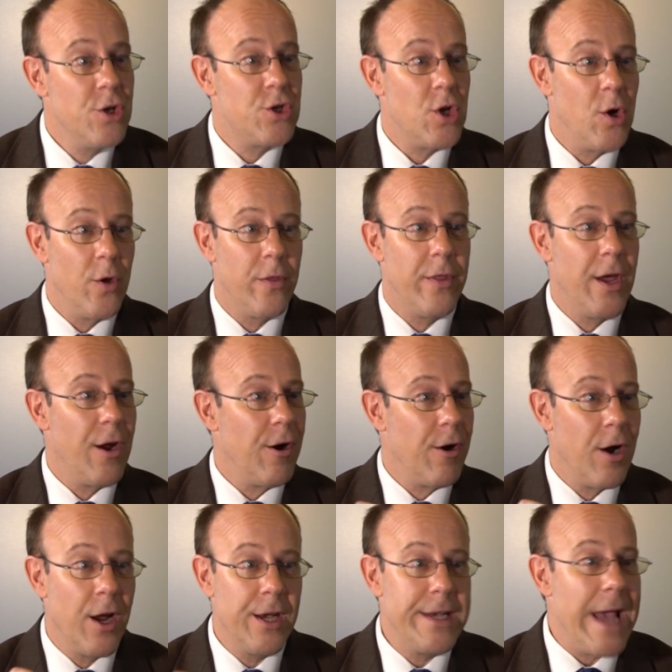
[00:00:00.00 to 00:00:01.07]
So there are
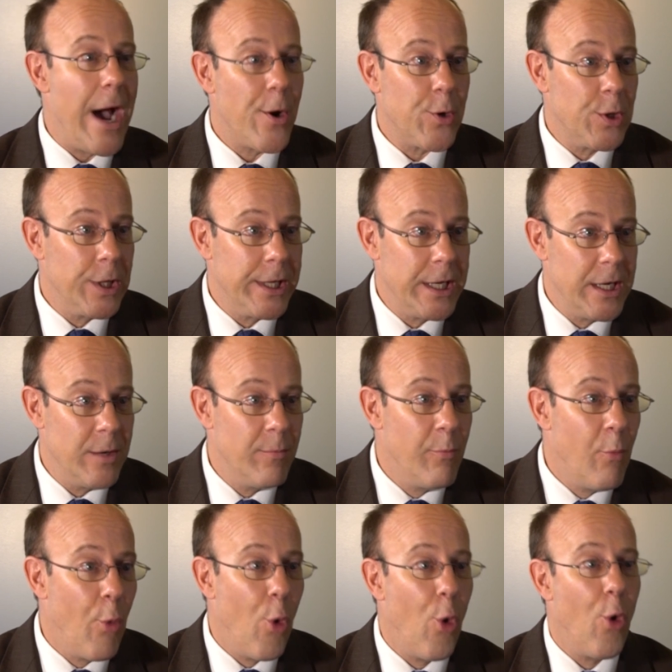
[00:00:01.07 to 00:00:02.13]
undoubtedly
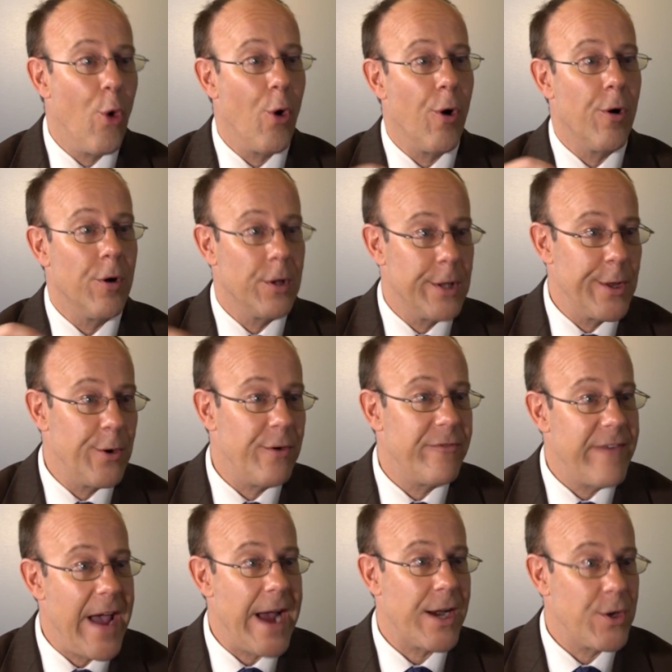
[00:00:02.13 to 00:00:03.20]
more little
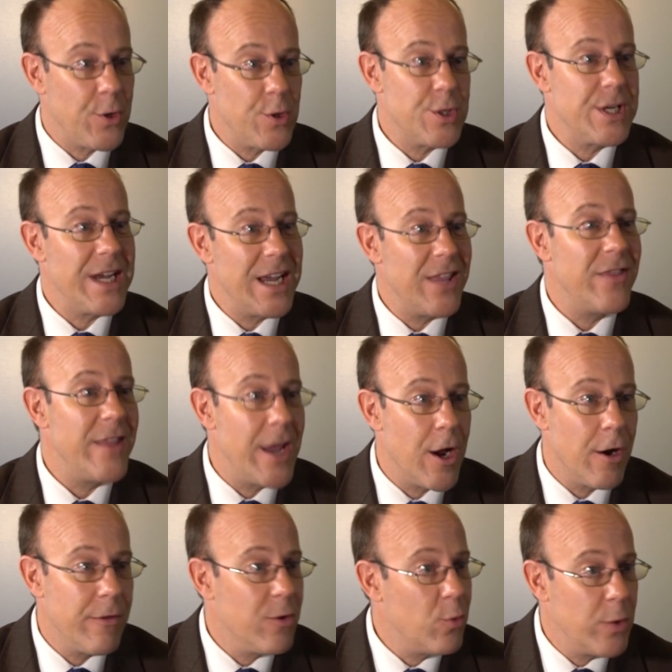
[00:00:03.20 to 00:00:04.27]
factors in
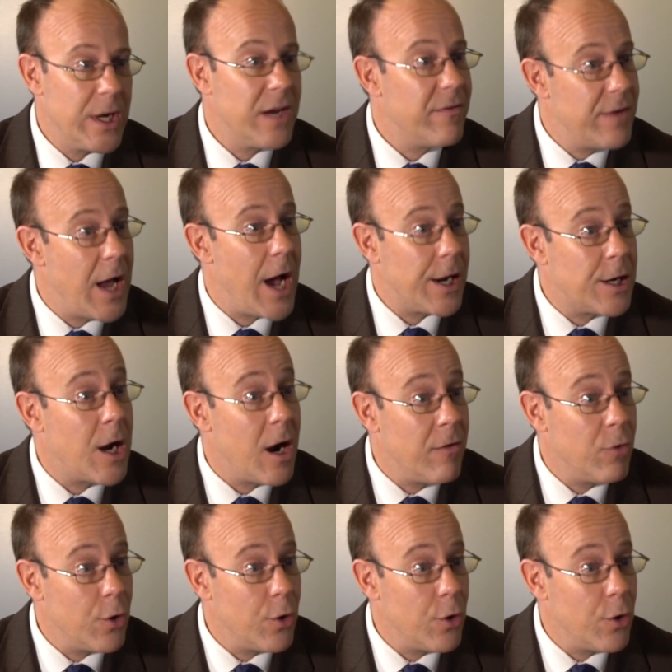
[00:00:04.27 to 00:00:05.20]
there that we have not covered.